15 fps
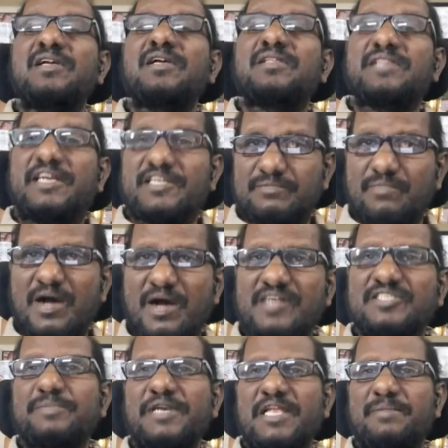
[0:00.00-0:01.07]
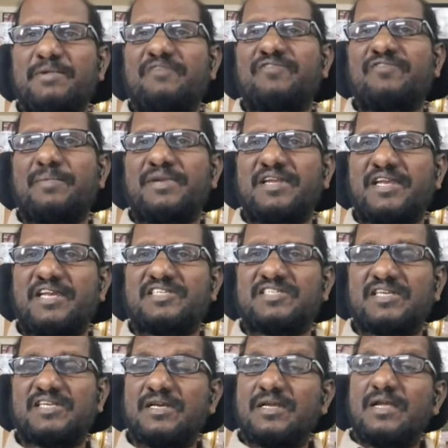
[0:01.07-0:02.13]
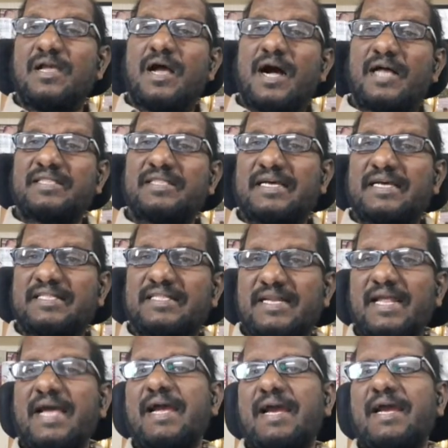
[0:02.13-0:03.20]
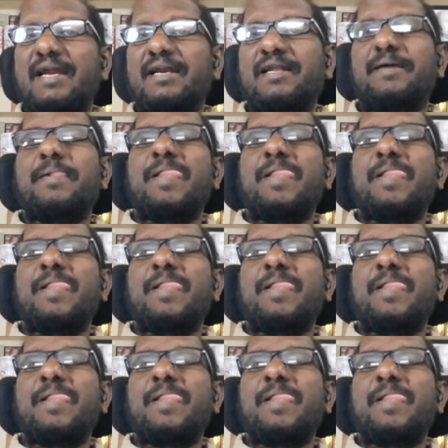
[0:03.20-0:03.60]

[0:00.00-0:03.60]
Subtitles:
That is mass medium of communication. On the other hand,